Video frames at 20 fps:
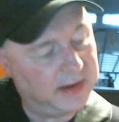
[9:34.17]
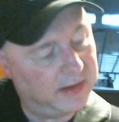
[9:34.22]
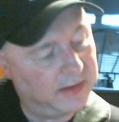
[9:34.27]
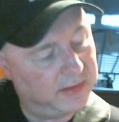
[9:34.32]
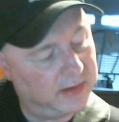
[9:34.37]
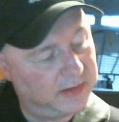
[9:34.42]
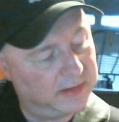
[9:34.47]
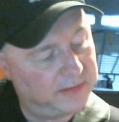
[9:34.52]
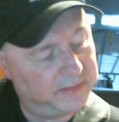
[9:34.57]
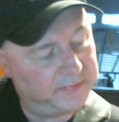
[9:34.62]
Now
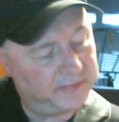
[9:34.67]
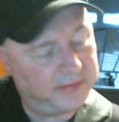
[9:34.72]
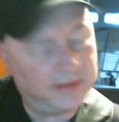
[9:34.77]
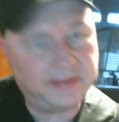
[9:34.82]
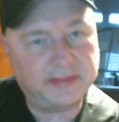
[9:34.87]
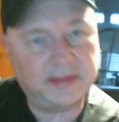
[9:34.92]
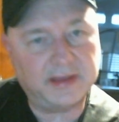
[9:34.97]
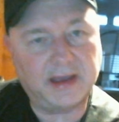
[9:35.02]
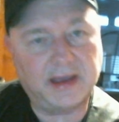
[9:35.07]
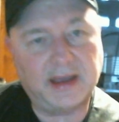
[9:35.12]
notice
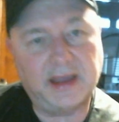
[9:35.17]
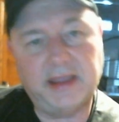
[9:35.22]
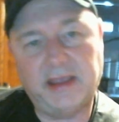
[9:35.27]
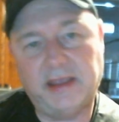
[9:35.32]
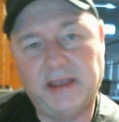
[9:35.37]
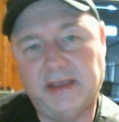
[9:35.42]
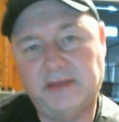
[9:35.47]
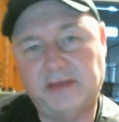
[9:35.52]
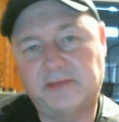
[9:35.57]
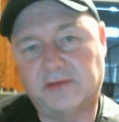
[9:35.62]
that the high
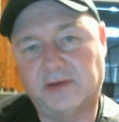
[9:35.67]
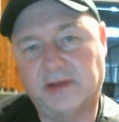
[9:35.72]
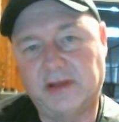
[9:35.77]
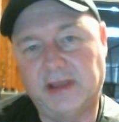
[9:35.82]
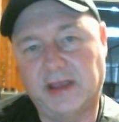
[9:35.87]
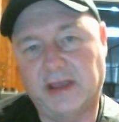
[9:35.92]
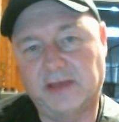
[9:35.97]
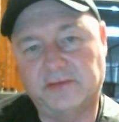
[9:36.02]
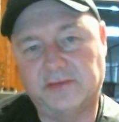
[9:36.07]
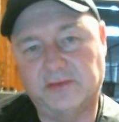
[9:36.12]
E
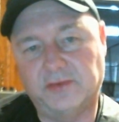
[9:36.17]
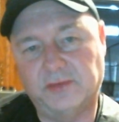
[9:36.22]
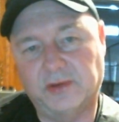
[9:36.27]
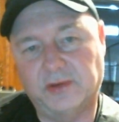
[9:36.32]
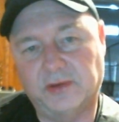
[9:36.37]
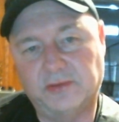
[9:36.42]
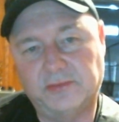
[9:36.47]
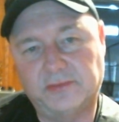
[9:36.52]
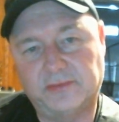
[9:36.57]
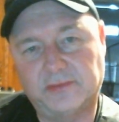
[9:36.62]
string has 2
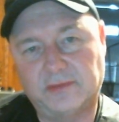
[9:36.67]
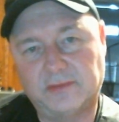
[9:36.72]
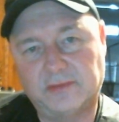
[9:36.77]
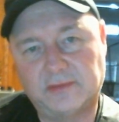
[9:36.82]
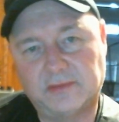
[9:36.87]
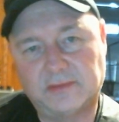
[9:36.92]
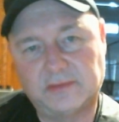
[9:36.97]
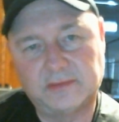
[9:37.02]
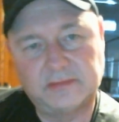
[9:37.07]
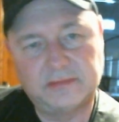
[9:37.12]
notes
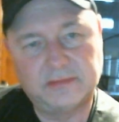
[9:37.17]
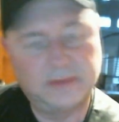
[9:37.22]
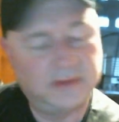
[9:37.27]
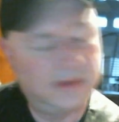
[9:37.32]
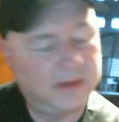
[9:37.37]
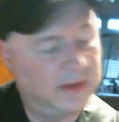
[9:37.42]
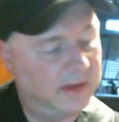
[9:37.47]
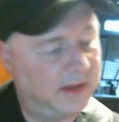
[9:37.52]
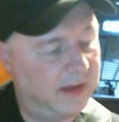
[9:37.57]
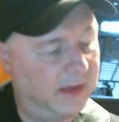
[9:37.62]

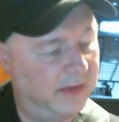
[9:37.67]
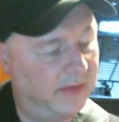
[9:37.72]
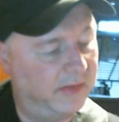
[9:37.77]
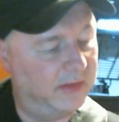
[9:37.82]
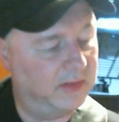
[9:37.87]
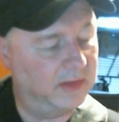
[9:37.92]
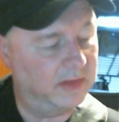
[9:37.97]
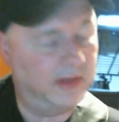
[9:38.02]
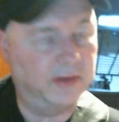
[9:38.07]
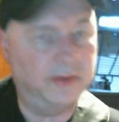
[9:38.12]
and
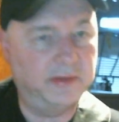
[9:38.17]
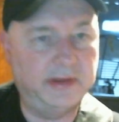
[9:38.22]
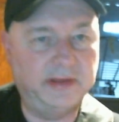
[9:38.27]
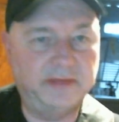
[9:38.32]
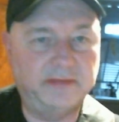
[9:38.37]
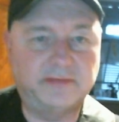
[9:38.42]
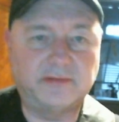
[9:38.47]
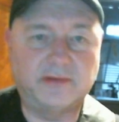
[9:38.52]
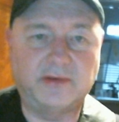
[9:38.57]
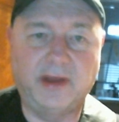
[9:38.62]
the low E
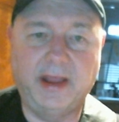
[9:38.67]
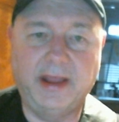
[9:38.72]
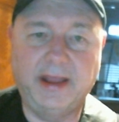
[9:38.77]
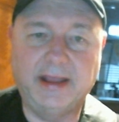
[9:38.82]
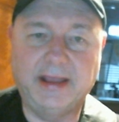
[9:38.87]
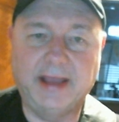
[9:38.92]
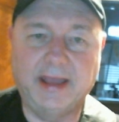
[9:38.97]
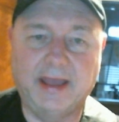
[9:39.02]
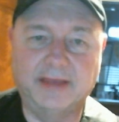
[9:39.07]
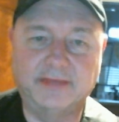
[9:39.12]

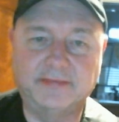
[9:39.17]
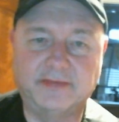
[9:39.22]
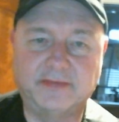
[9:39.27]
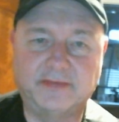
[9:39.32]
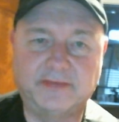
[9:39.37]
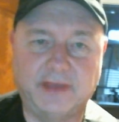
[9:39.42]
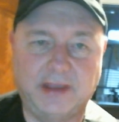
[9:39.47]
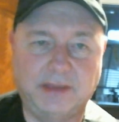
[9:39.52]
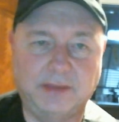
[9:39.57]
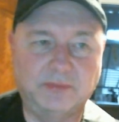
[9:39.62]
string has the
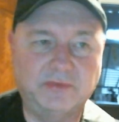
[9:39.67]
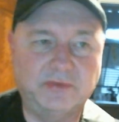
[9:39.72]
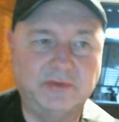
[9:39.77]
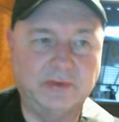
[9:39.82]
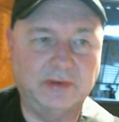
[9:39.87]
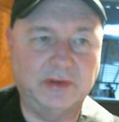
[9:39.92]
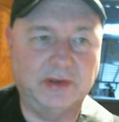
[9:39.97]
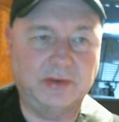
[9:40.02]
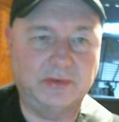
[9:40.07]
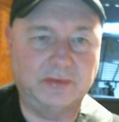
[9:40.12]
same
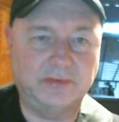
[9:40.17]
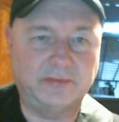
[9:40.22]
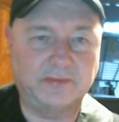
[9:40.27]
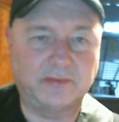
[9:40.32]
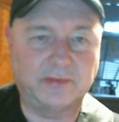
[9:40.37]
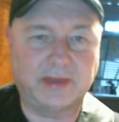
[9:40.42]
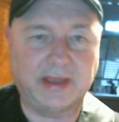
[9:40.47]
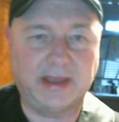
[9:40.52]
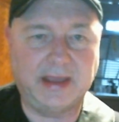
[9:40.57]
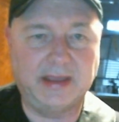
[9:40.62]
2 notes,
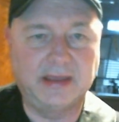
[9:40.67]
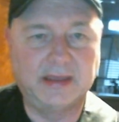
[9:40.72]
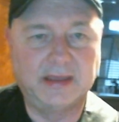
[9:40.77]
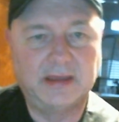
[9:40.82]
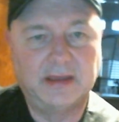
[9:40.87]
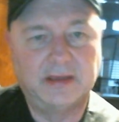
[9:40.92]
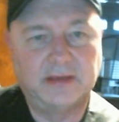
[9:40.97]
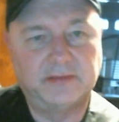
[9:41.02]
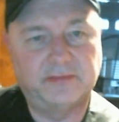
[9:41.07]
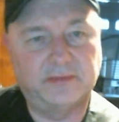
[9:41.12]
okay?
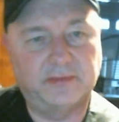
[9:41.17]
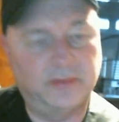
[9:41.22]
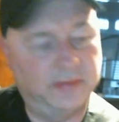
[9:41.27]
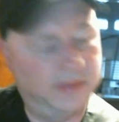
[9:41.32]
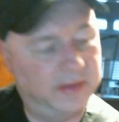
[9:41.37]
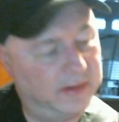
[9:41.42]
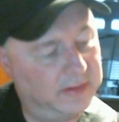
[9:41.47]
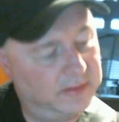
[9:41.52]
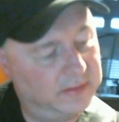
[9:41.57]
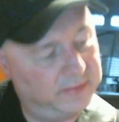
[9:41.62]
So
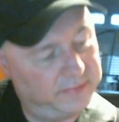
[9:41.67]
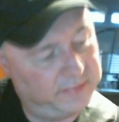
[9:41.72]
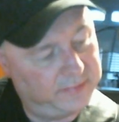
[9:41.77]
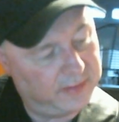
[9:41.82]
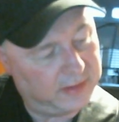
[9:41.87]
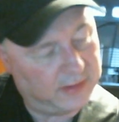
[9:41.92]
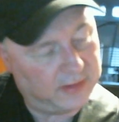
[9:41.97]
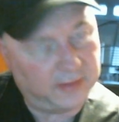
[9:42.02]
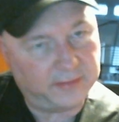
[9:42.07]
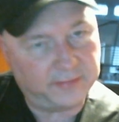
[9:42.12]
those
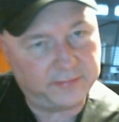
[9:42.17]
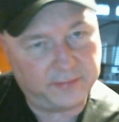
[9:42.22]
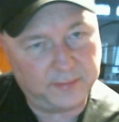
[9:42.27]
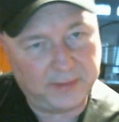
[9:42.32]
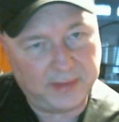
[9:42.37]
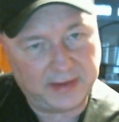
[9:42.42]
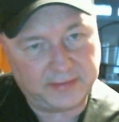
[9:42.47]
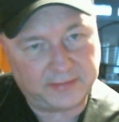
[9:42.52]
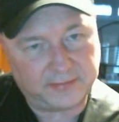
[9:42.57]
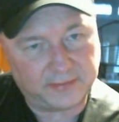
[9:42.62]
are
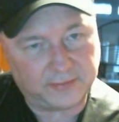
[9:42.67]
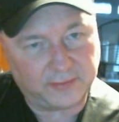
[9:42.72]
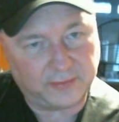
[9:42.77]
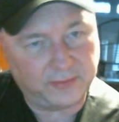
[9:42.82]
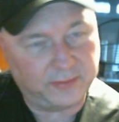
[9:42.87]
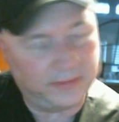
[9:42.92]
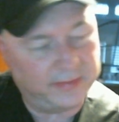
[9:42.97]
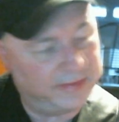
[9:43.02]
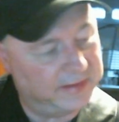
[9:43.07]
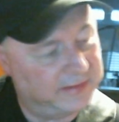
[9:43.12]

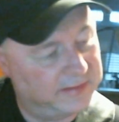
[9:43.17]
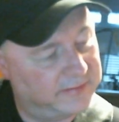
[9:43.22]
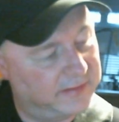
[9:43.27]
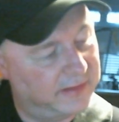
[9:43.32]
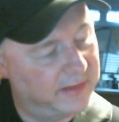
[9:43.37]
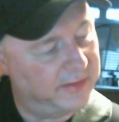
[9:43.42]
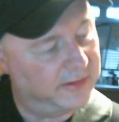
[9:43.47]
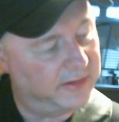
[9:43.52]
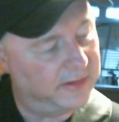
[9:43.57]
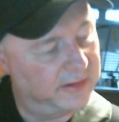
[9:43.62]
symmetrical with each
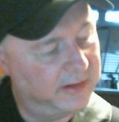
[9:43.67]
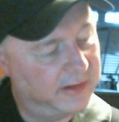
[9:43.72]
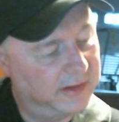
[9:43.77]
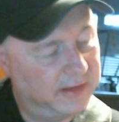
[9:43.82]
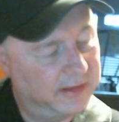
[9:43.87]
other.